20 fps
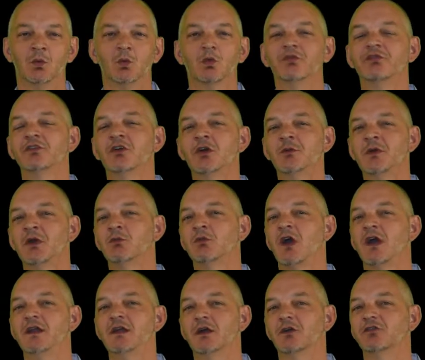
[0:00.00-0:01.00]
We'll start by
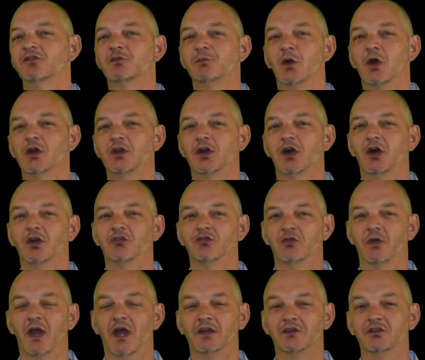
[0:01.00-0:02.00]
writing our smart
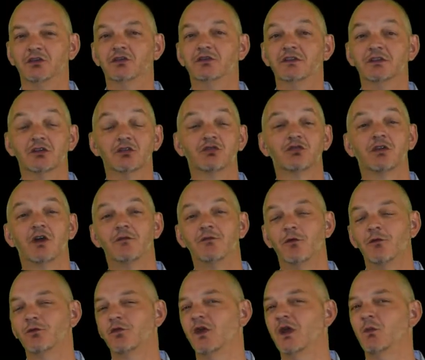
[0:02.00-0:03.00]
contract using the
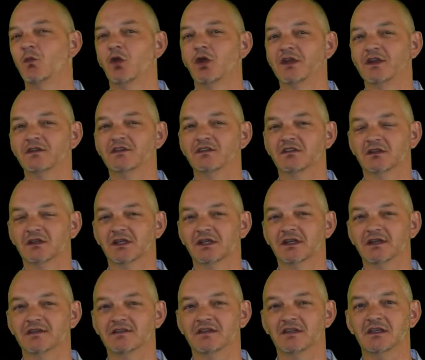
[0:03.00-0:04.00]
Truffle framework and
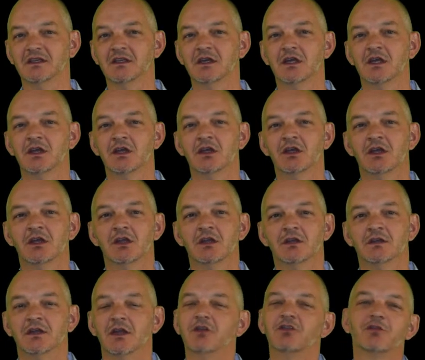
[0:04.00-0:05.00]
Solidity.
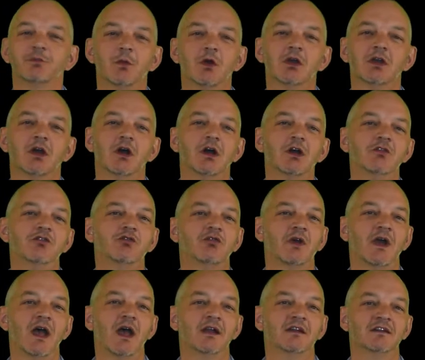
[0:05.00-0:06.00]
And your smart
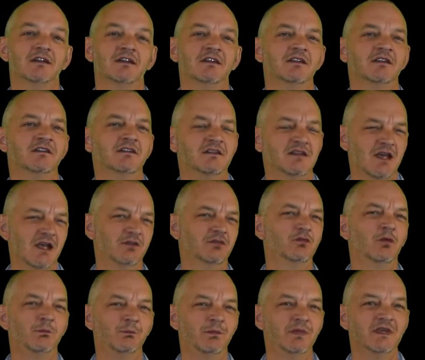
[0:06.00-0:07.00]
contract is the
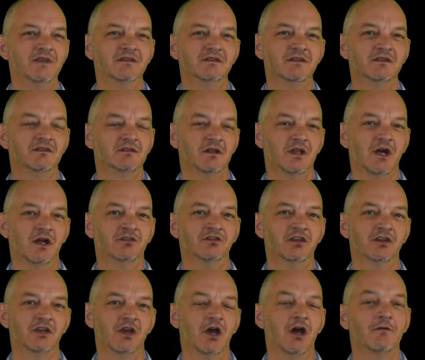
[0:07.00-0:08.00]
actual business
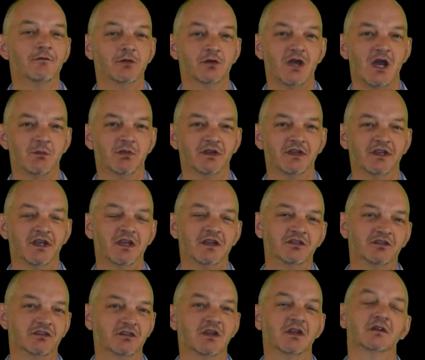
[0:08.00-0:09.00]
logic of your
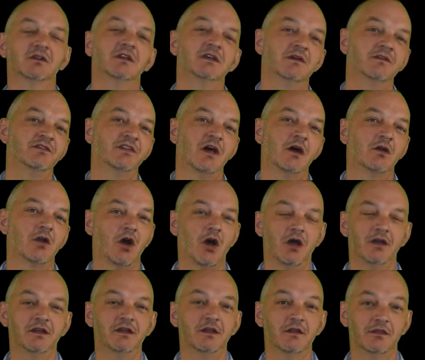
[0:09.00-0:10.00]
application that lives out
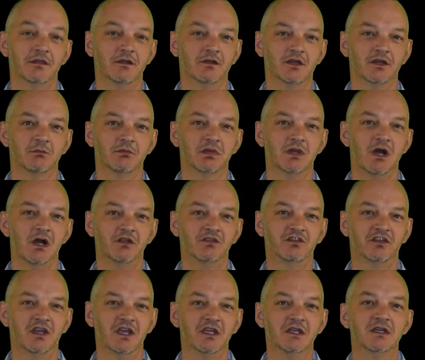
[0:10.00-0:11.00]
on the Ethereum
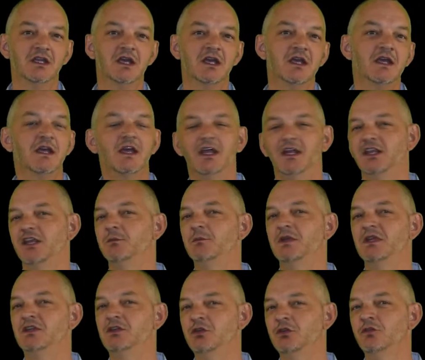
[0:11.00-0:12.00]
blockchain and can
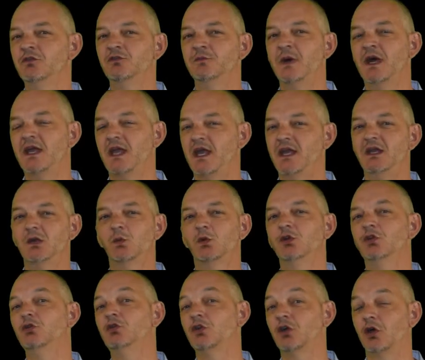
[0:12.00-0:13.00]
be used by
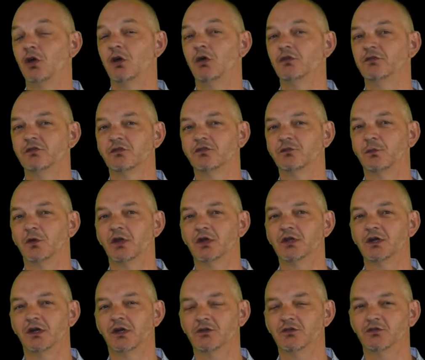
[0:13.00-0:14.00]
anyone who calls your
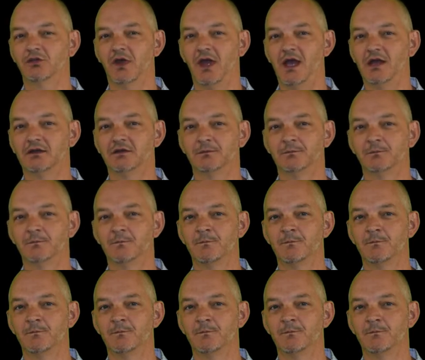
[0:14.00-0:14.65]
smart contract.